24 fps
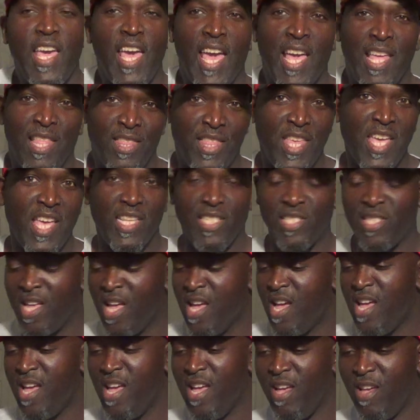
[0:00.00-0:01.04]
and this
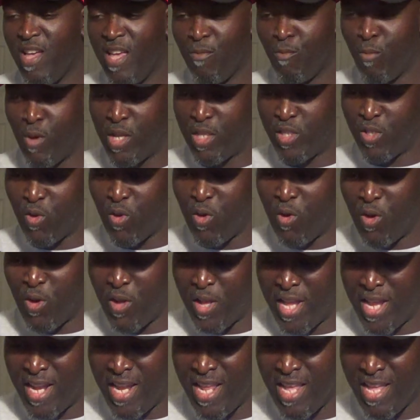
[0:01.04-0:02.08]
was
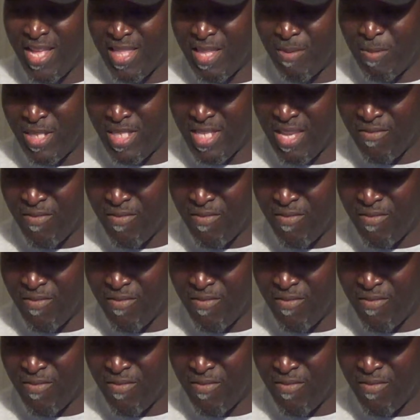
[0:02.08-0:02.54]
on, let me see